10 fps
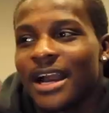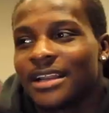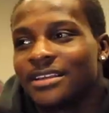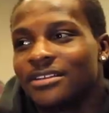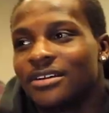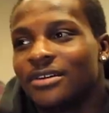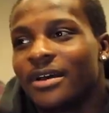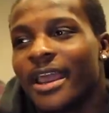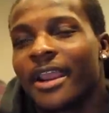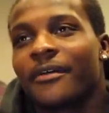kind of, you know,
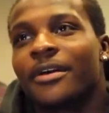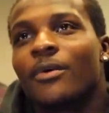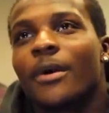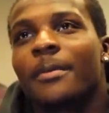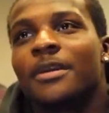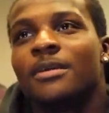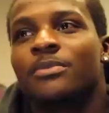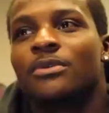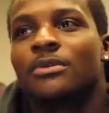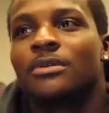an area where
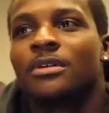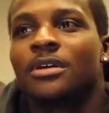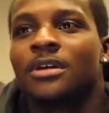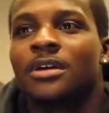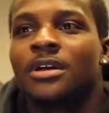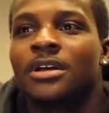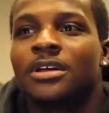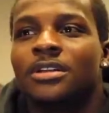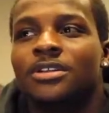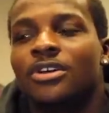people
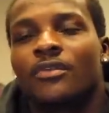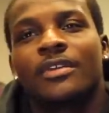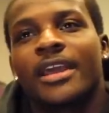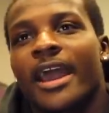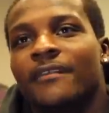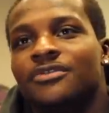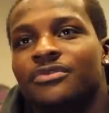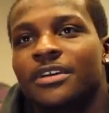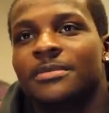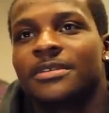don't really have
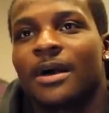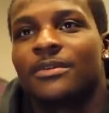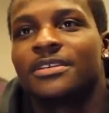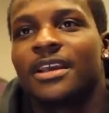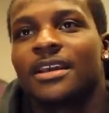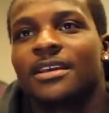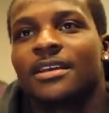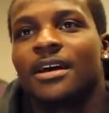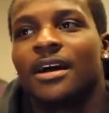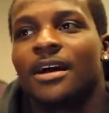dreams, I would say.
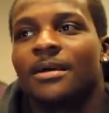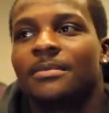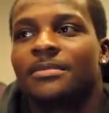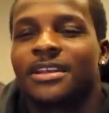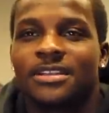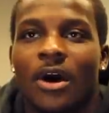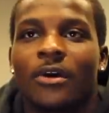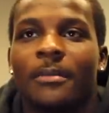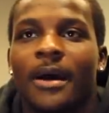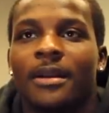They talk
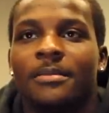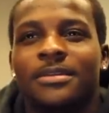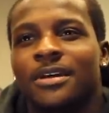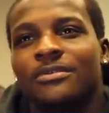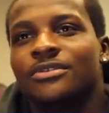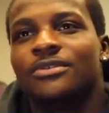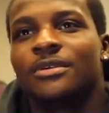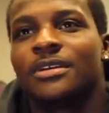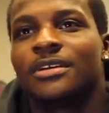about it, but don't do it.